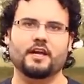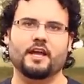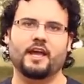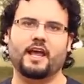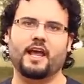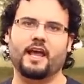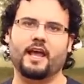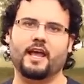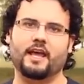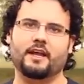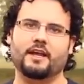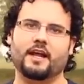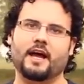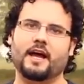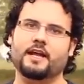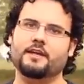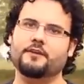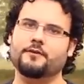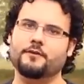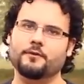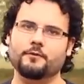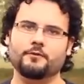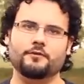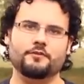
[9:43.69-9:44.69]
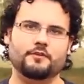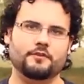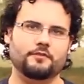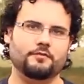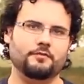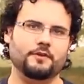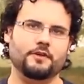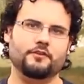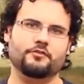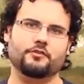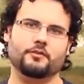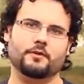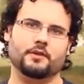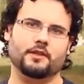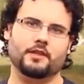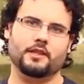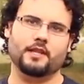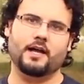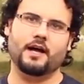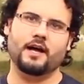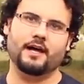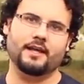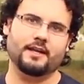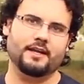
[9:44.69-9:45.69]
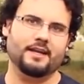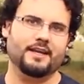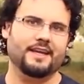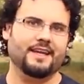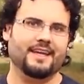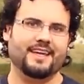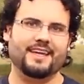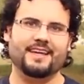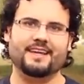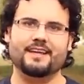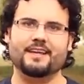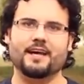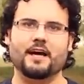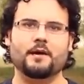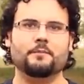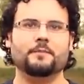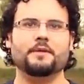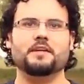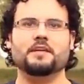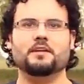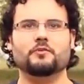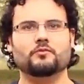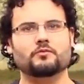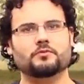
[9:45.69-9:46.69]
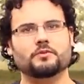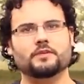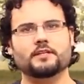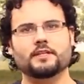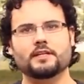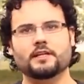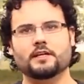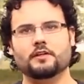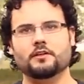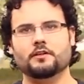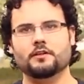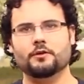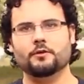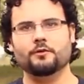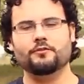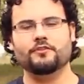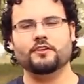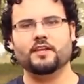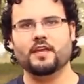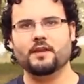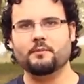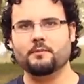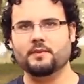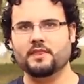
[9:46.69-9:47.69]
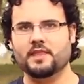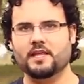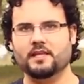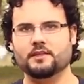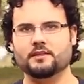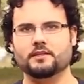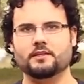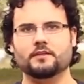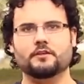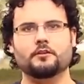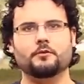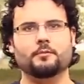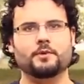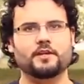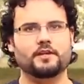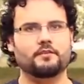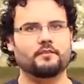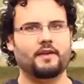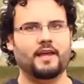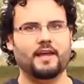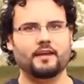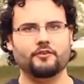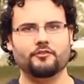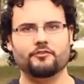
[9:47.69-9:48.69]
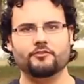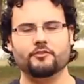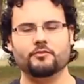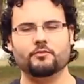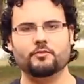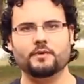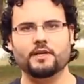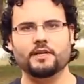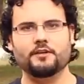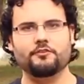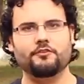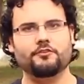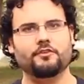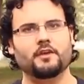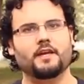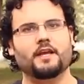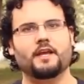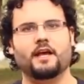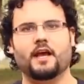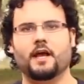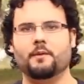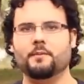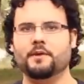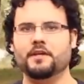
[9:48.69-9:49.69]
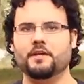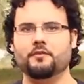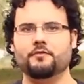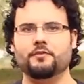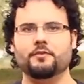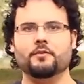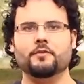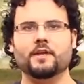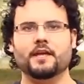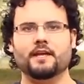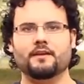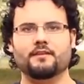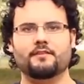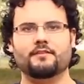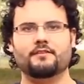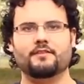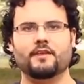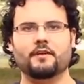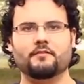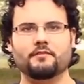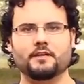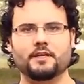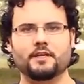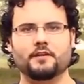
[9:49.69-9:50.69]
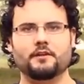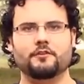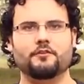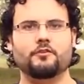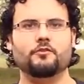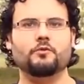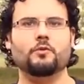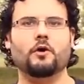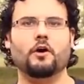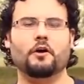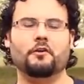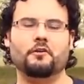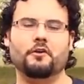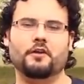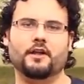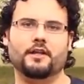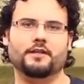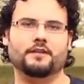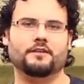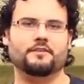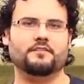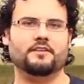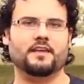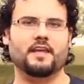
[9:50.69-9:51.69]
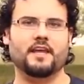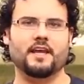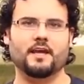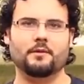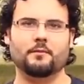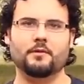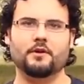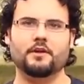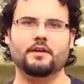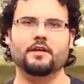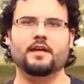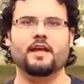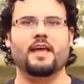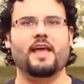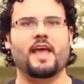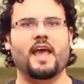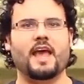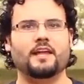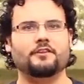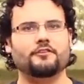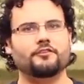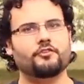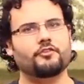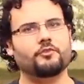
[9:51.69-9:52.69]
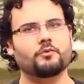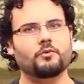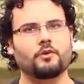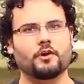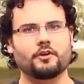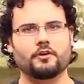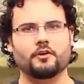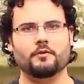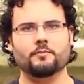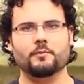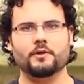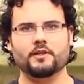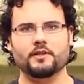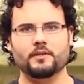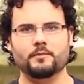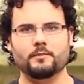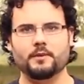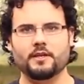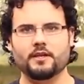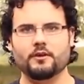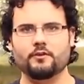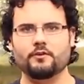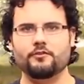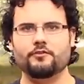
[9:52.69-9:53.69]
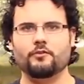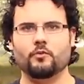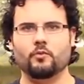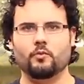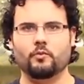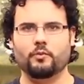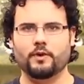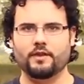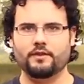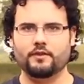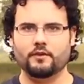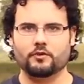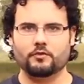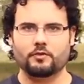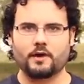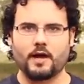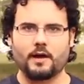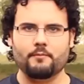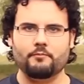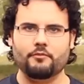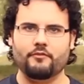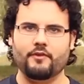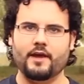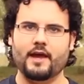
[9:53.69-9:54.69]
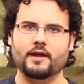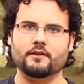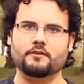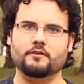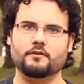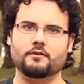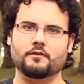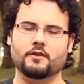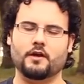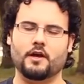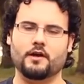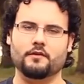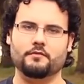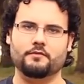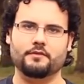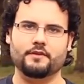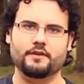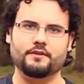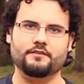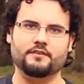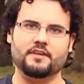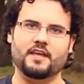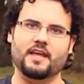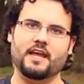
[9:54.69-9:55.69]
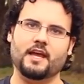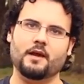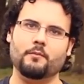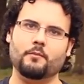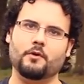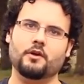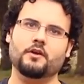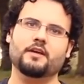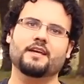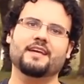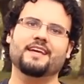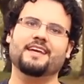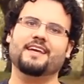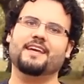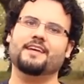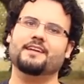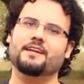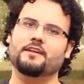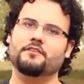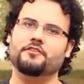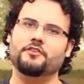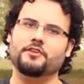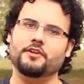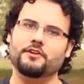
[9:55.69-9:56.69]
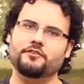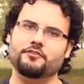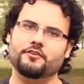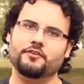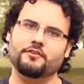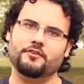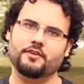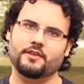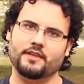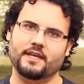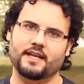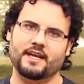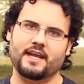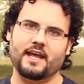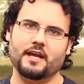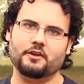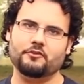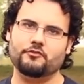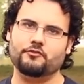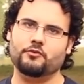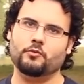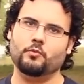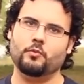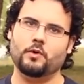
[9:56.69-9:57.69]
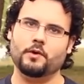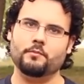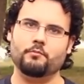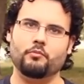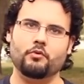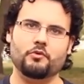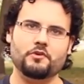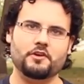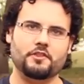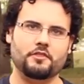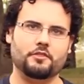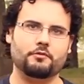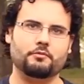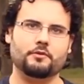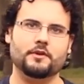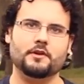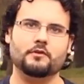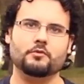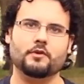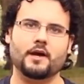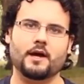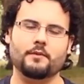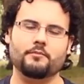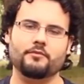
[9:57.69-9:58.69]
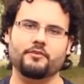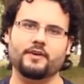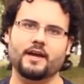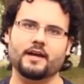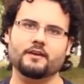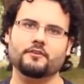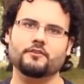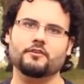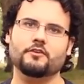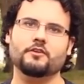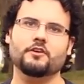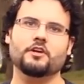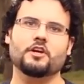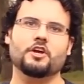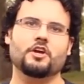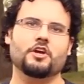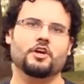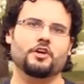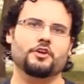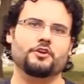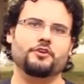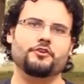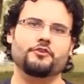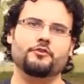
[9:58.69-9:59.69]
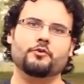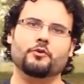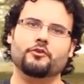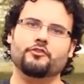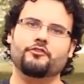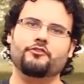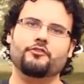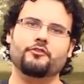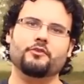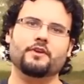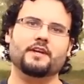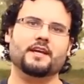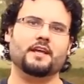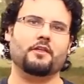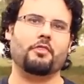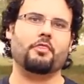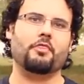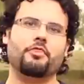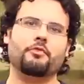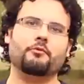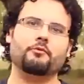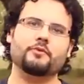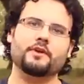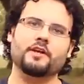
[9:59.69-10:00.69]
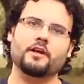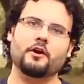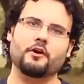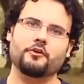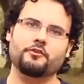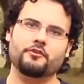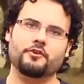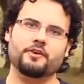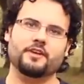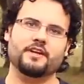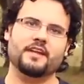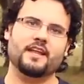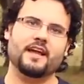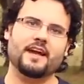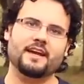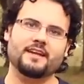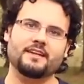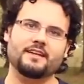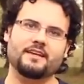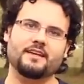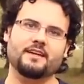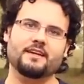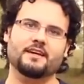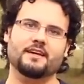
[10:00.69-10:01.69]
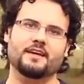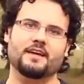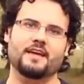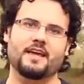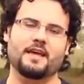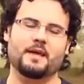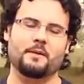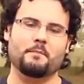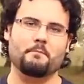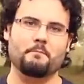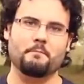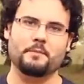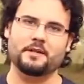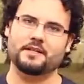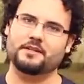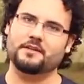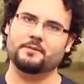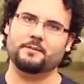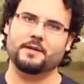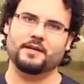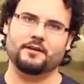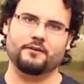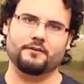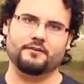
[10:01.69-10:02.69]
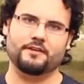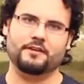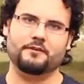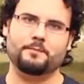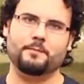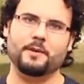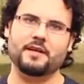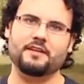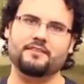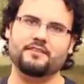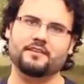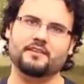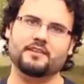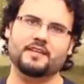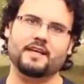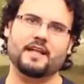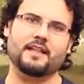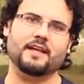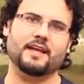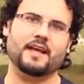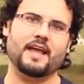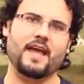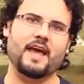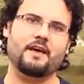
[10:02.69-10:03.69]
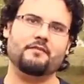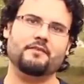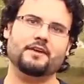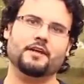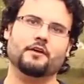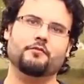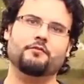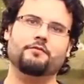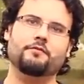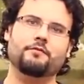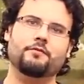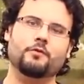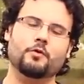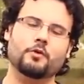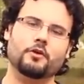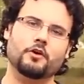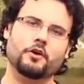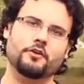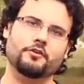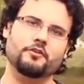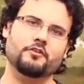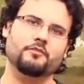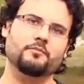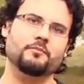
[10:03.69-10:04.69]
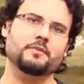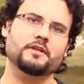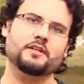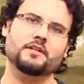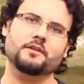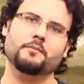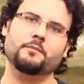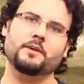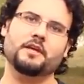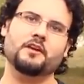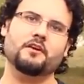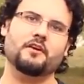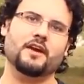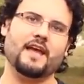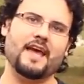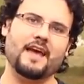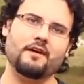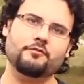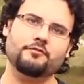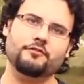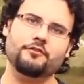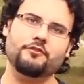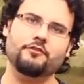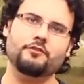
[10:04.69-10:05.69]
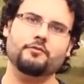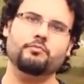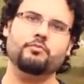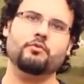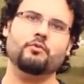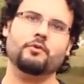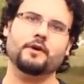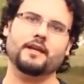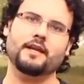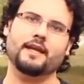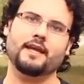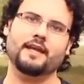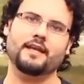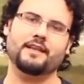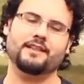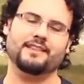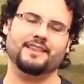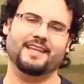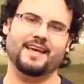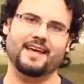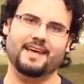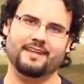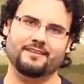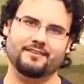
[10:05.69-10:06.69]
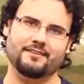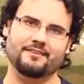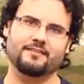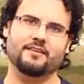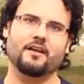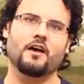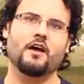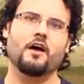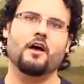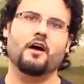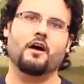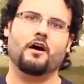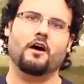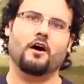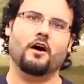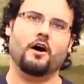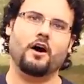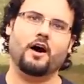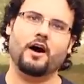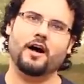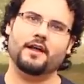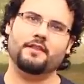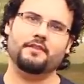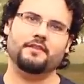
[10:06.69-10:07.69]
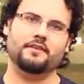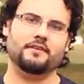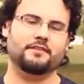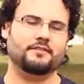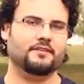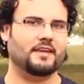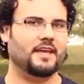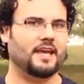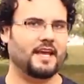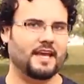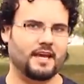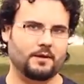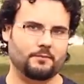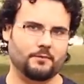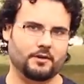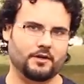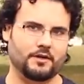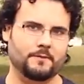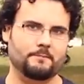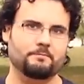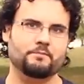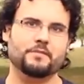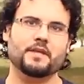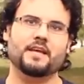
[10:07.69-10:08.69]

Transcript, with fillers: And I use this feature a lot. It got me in really close, gave me that little bit of extra reach. I mean, if you get a 70 to 200 on this camera, at 200 millimeters with the crop factor of this camera, in addition to that extra 1.3 crop factor, you're shooting at 390 millimeters. That's basically like having a 400 millimeter f2.8 lens on this camera.